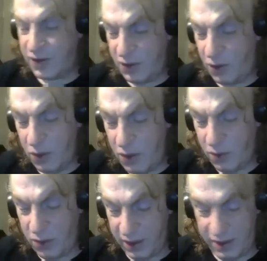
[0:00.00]
don't
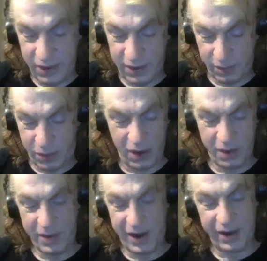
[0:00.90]
know this part
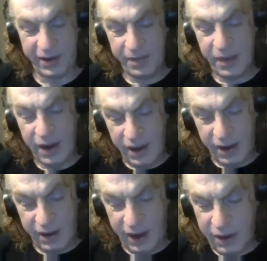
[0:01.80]
about it.
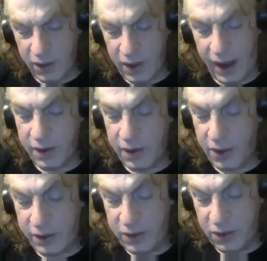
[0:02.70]
How
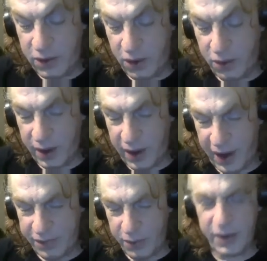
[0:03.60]
long do you know
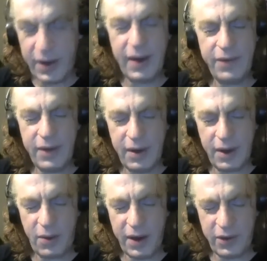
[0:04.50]
after they
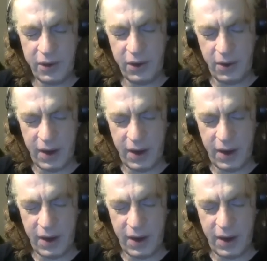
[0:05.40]
question you?